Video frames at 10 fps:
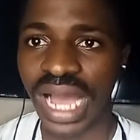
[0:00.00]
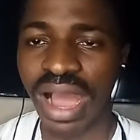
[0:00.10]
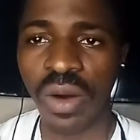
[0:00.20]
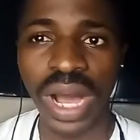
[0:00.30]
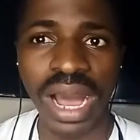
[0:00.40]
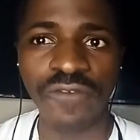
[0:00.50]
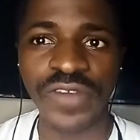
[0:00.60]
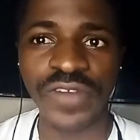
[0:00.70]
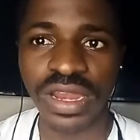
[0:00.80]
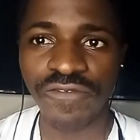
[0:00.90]

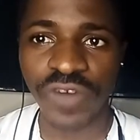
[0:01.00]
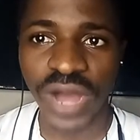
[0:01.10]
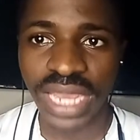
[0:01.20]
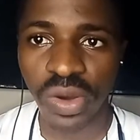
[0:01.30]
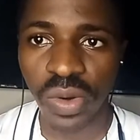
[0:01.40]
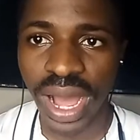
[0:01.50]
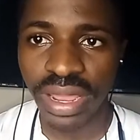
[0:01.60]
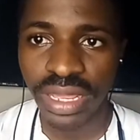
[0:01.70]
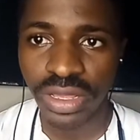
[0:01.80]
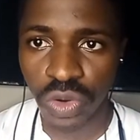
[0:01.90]
how verified or
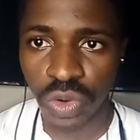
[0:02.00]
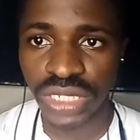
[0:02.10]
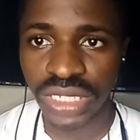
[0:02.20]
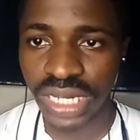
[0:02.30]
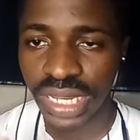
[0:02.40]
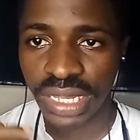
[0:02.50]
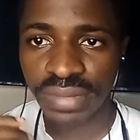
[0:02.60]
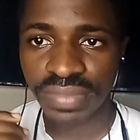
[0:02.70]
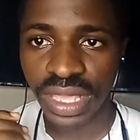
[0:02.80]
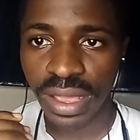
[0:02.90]
how good
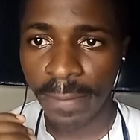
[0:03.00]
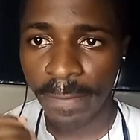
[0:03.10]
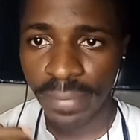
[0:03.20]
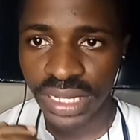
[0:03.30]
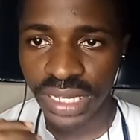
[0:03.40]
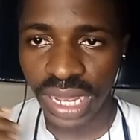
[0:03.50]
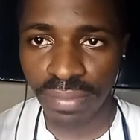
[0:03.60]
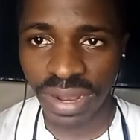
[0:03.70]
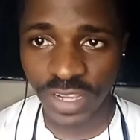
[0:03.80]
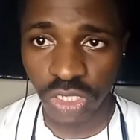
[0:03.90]
the
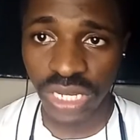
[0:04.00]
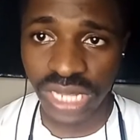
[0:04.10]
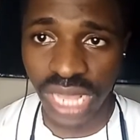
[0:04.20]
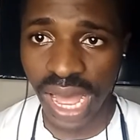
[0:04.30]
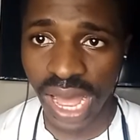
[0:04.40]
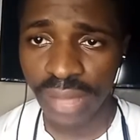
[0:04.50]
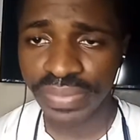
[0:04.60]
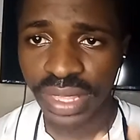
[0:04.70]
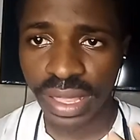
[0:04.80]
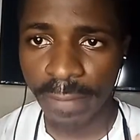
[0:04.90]
manufacturers are,